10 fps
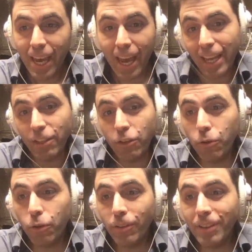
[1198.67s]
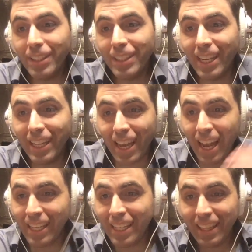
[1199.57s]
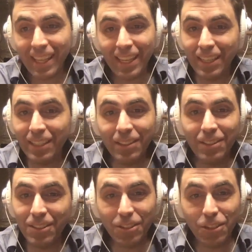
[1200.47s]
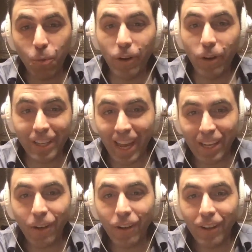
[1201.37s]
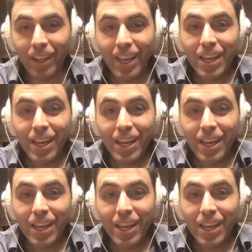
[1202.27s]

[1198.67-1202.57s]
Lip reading: and you couldn't get anything to work at all.